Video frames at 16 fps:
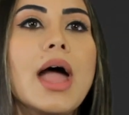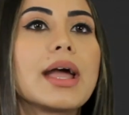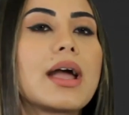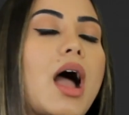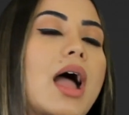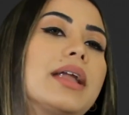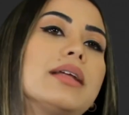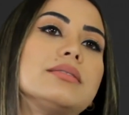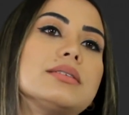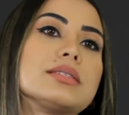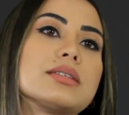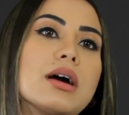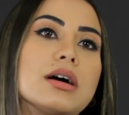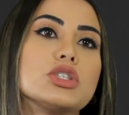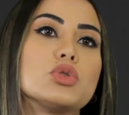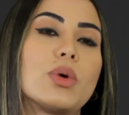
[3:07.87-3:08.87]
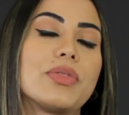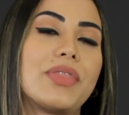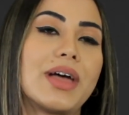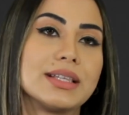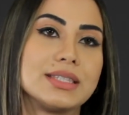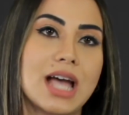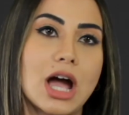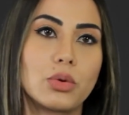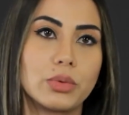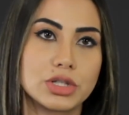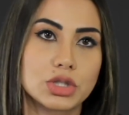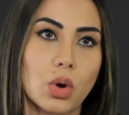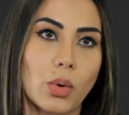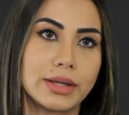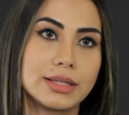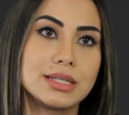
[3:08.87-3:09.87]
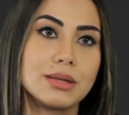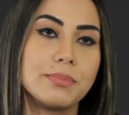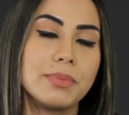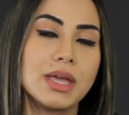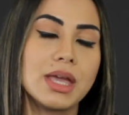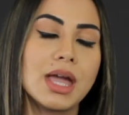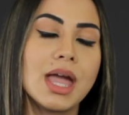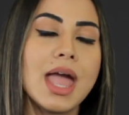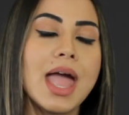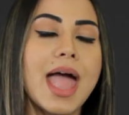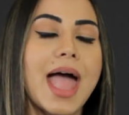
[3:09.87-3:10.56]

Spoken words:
kind of discuss what that dowry is going to be,